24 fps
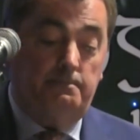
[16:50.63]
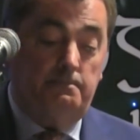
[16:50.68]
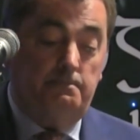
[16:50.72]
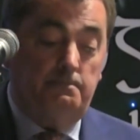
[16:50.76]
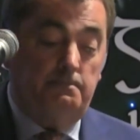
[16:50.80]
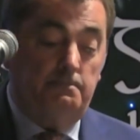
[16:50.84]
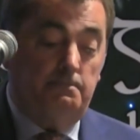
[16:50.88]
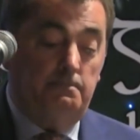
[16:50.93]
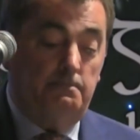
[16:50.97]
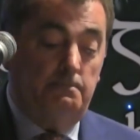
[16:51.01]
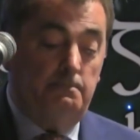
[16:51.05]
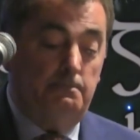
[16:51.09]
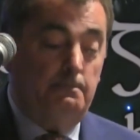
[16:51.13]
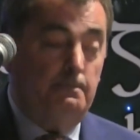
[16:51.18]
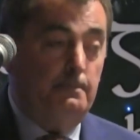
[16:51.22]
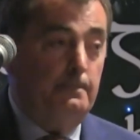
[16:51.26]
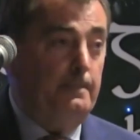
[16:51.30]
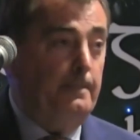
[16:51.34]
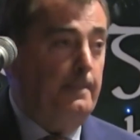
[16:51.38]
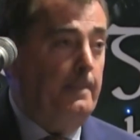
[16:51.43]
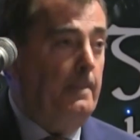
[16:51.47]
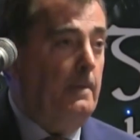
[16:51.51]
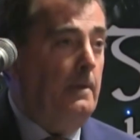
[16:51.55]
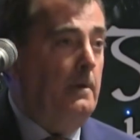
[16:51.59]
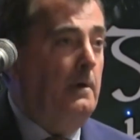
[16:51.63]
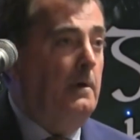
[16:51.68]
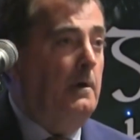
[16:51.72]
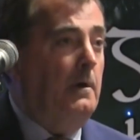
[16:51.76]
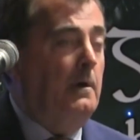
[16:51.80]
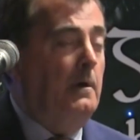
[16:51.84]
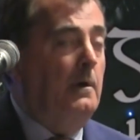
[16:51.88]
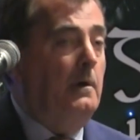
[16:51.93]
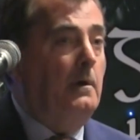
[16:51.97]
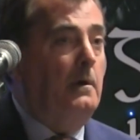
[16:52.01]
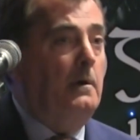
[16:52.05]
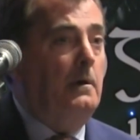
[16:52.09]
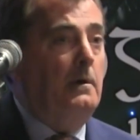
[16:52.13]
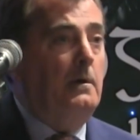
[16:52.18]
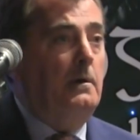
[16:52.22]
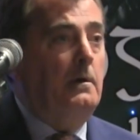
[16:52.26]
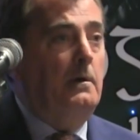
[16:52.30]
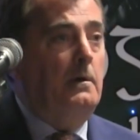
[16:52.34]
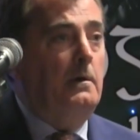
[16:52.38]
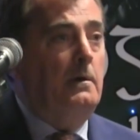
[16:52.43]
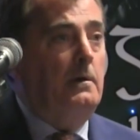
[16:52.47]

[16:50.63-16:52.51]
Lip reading: (no one is talking)